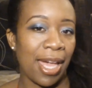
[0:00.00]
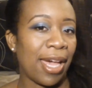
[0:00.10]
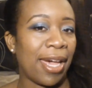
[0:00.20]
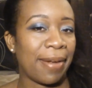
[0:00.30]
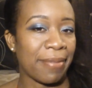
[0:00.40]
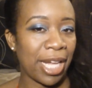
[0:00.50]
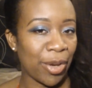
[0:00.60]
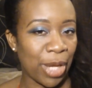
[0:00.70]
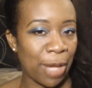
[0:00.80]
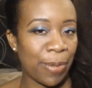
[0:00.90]
and
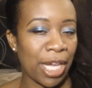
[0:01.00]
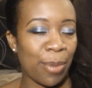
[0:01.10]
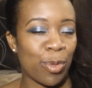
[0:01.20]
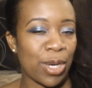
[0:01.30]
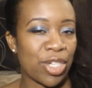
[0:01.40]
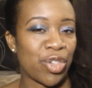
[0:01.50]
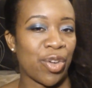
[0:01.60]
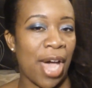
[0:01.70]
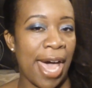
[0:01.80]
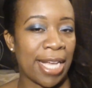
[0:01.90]
keeping it
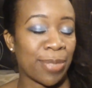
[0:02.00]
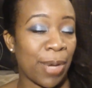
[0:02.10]
moisturized,